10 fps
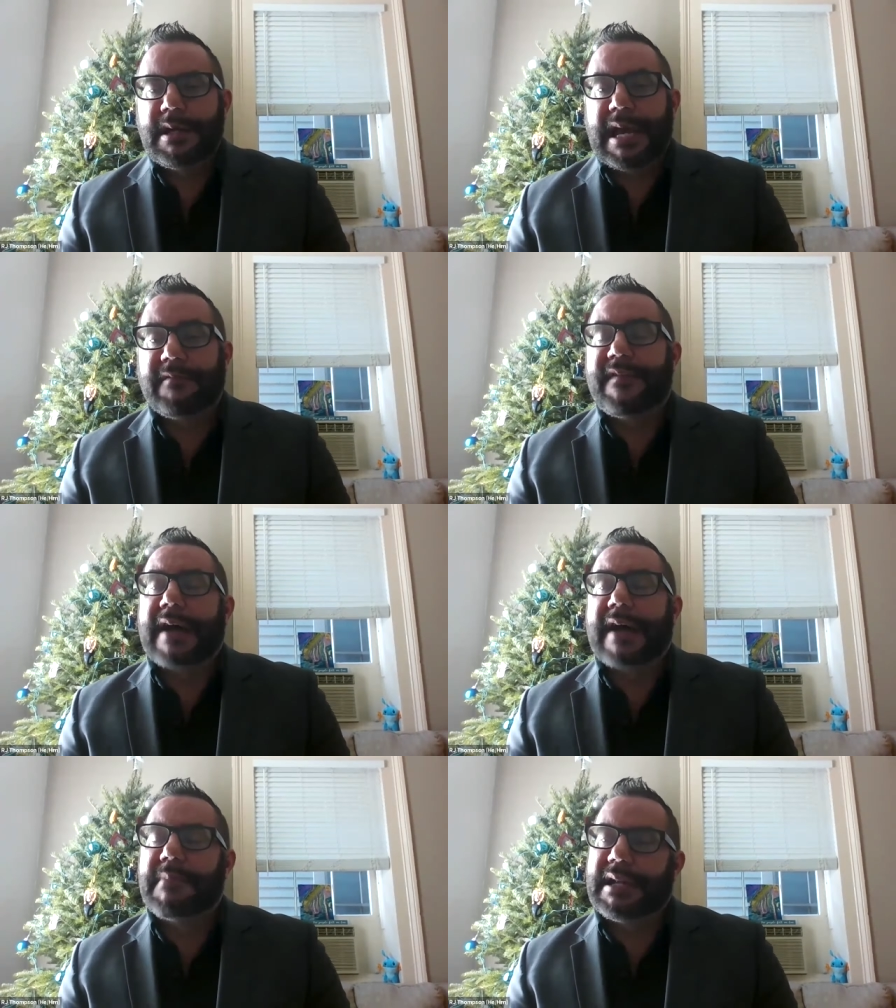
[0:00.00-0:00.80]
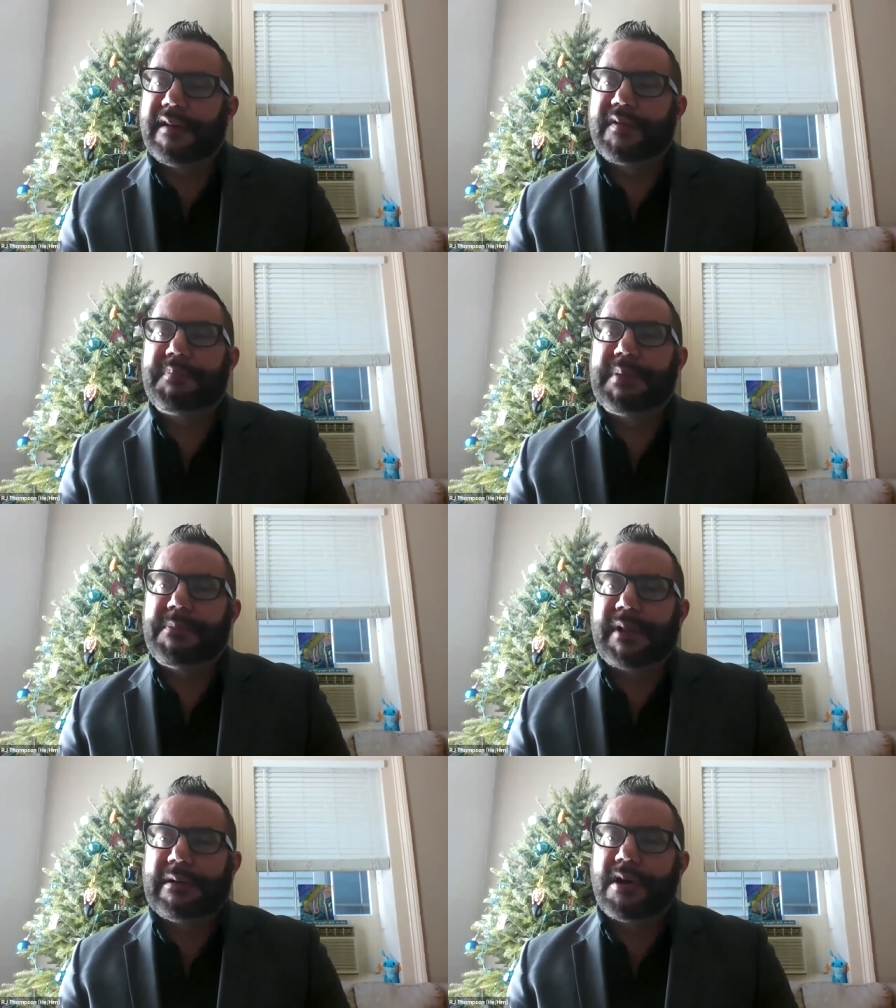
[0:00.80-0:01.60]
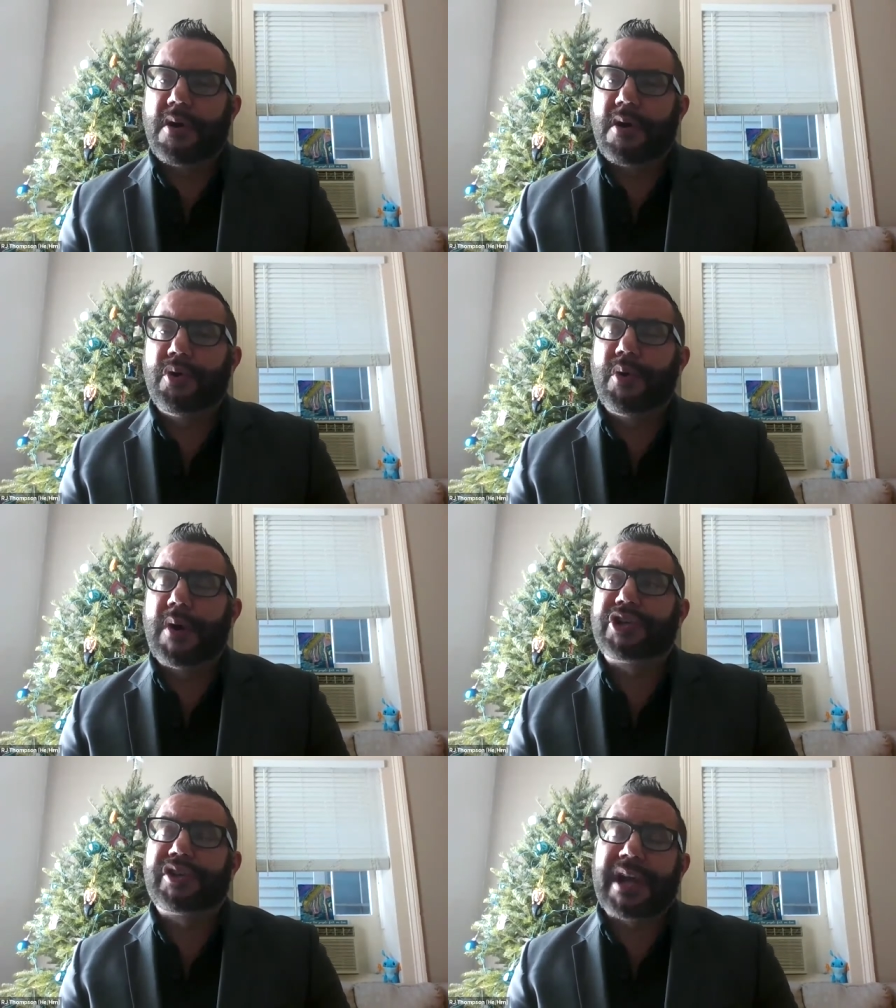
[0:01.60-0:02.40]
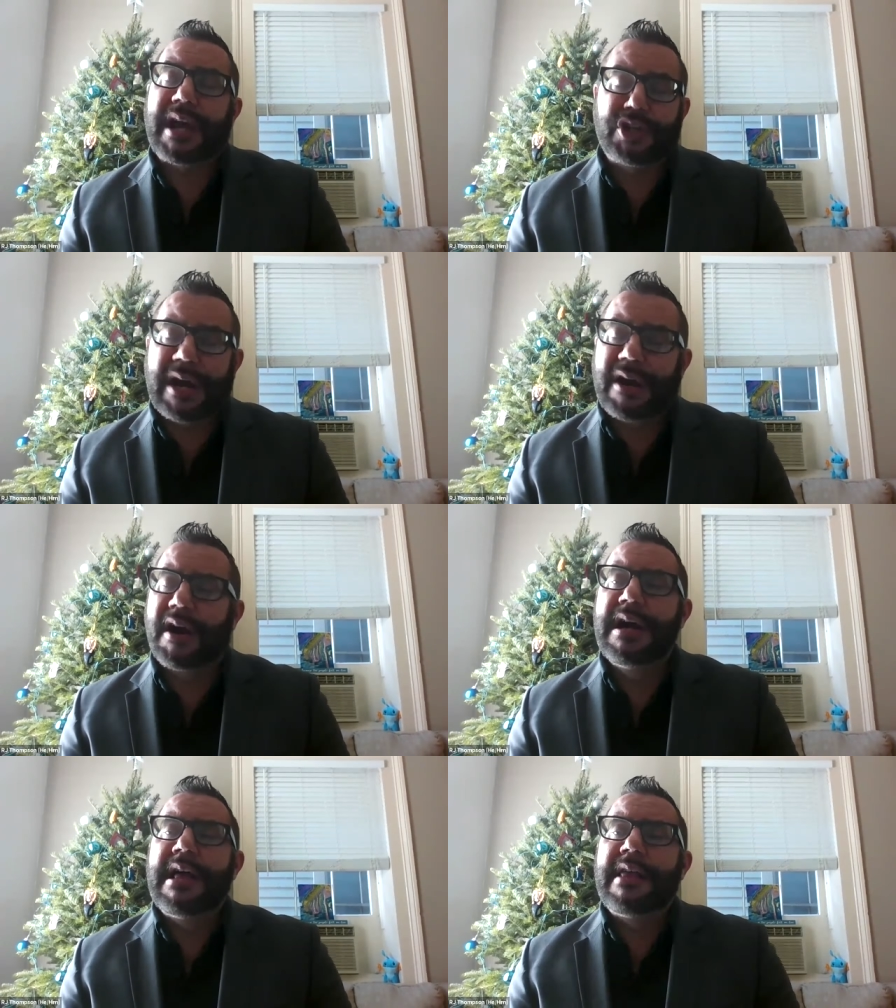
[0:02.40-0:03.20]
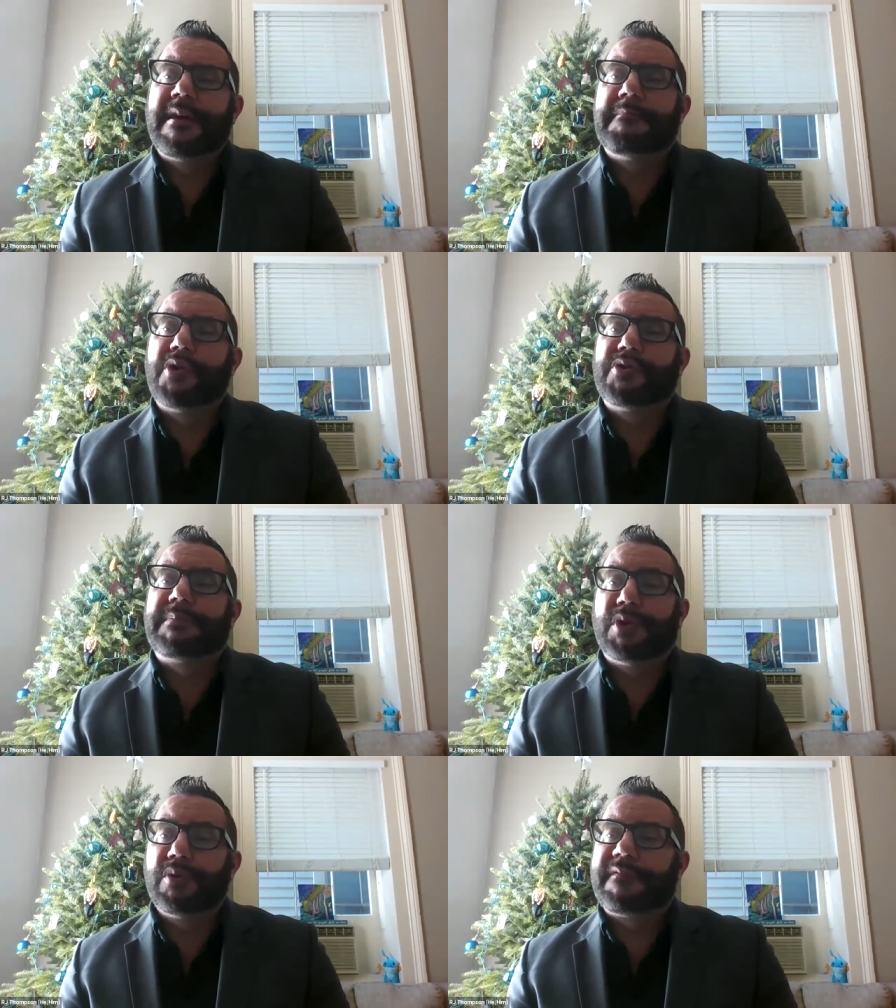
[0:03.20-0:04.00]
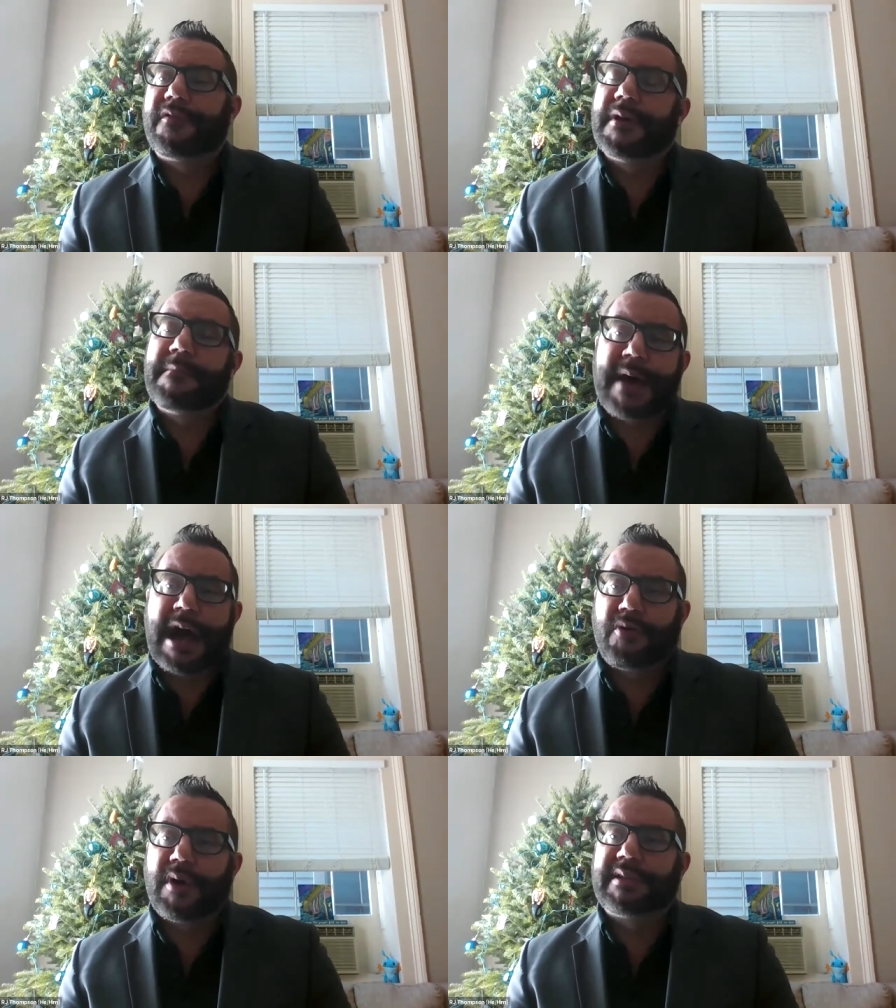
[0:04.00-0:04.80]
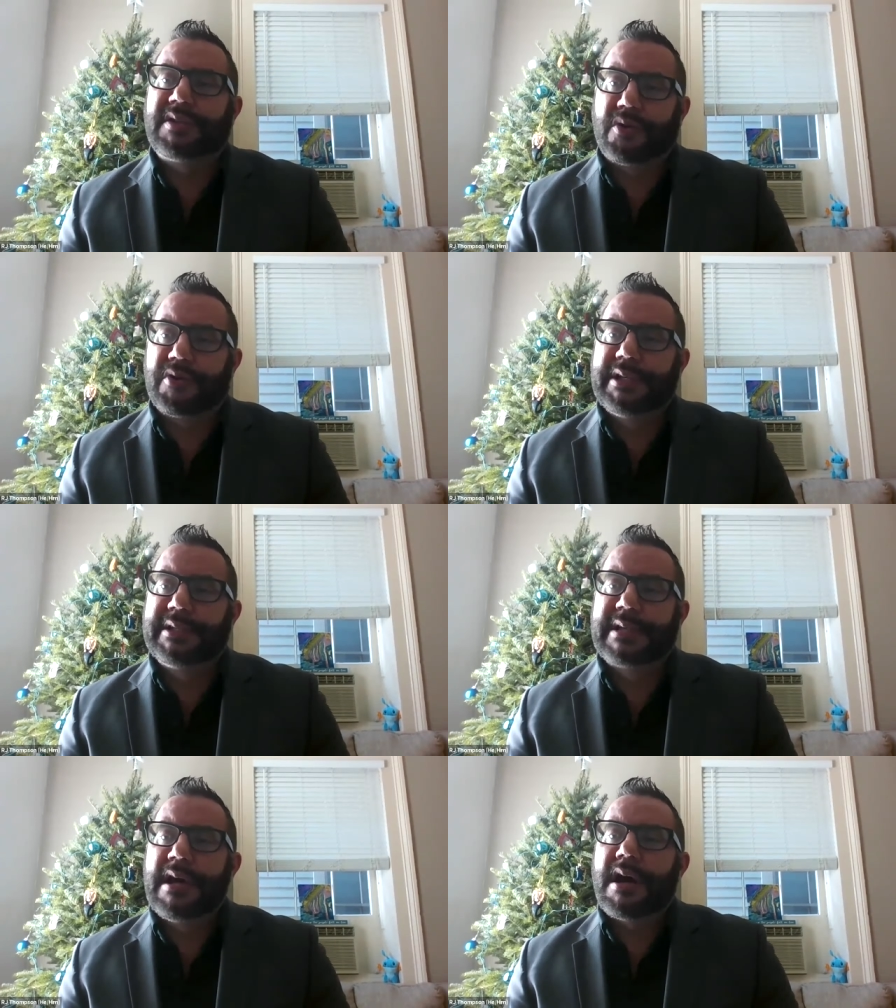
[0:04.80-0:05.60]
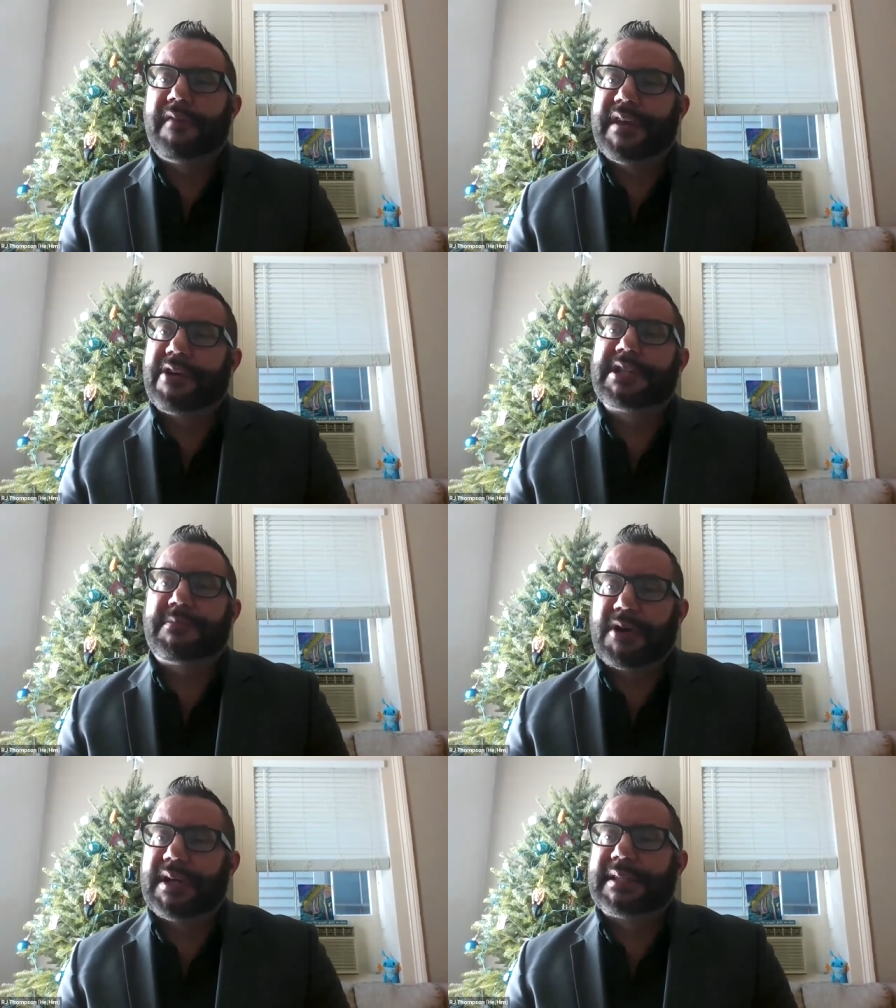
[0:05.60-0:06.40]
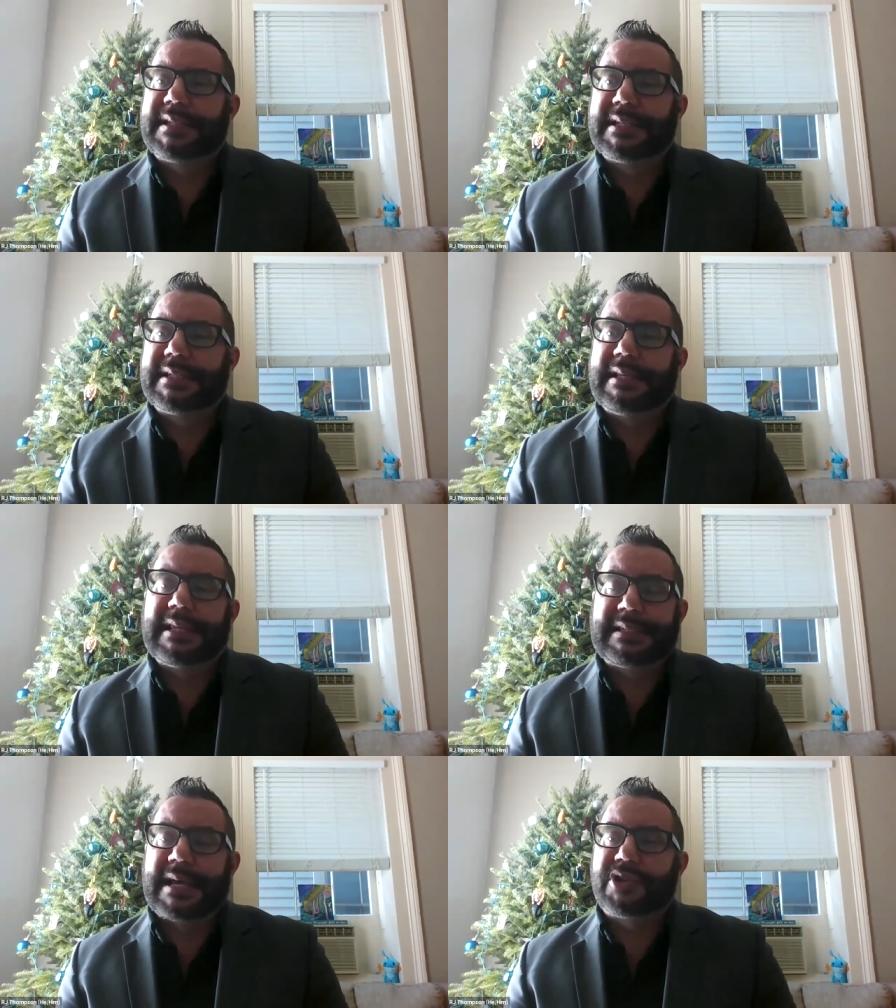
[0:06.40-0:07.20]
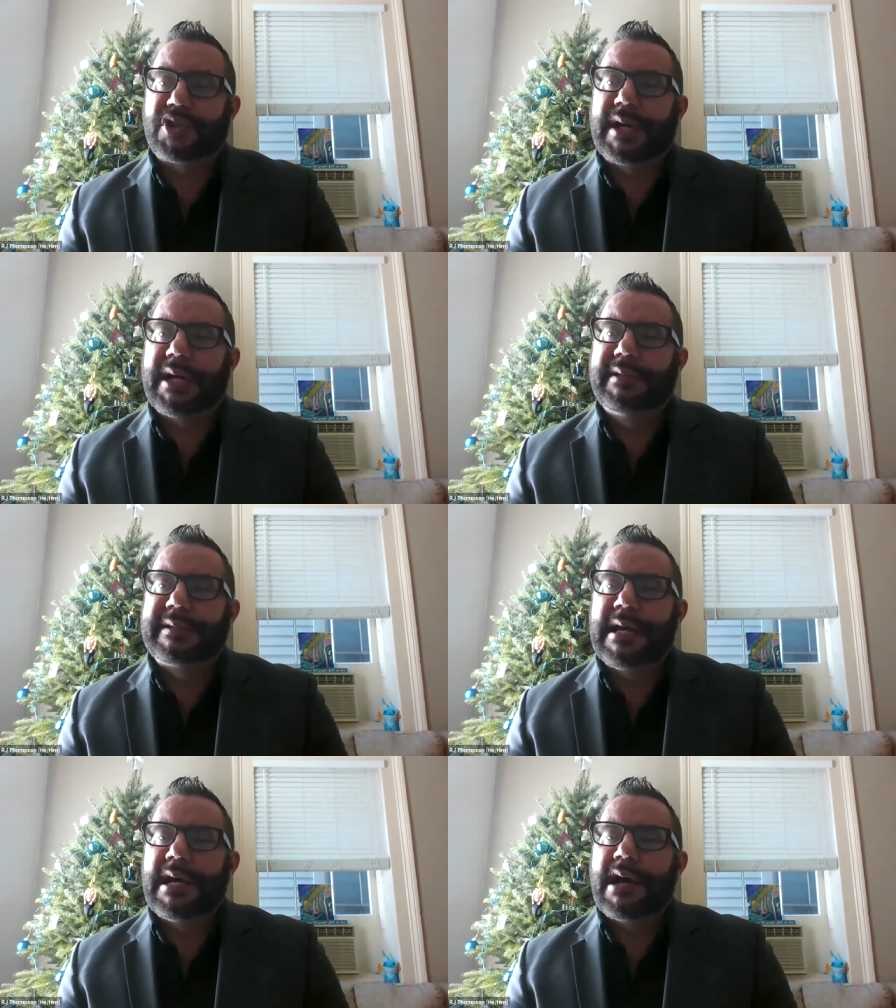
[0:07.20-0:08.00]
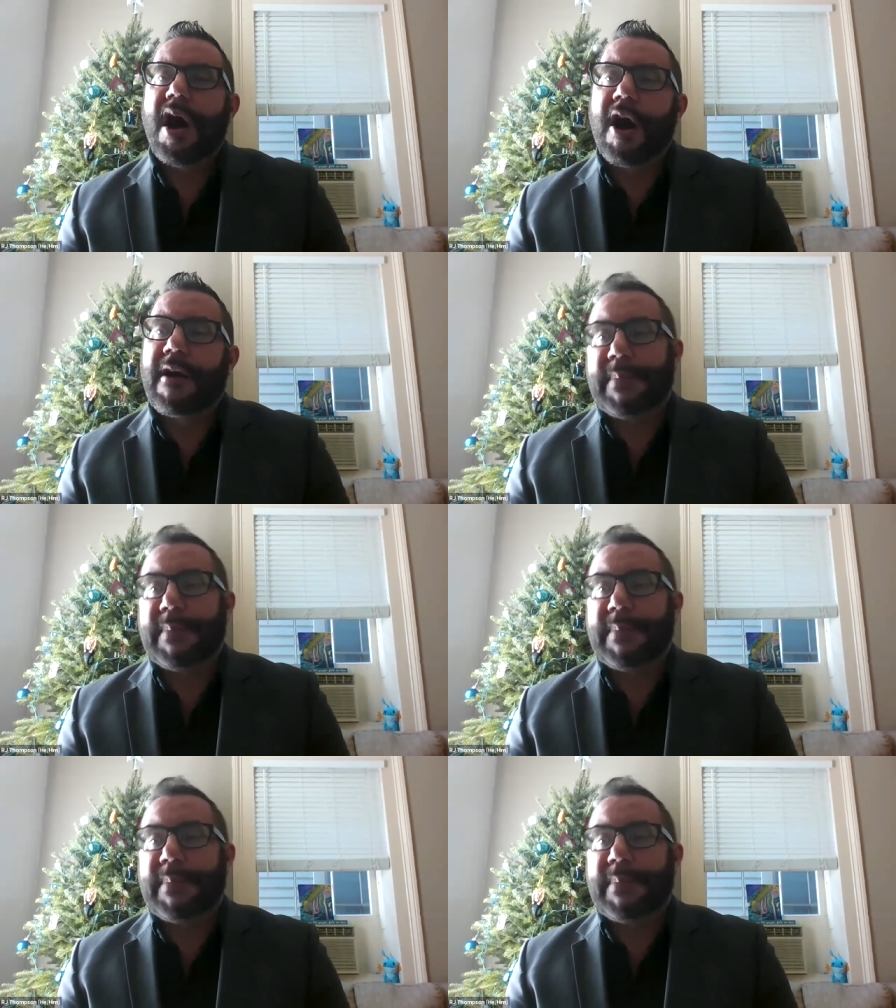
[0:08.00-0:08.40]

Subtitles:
In fact, many of the people I know who share the most beautiful, empowering stories of their experiences in the sex trades are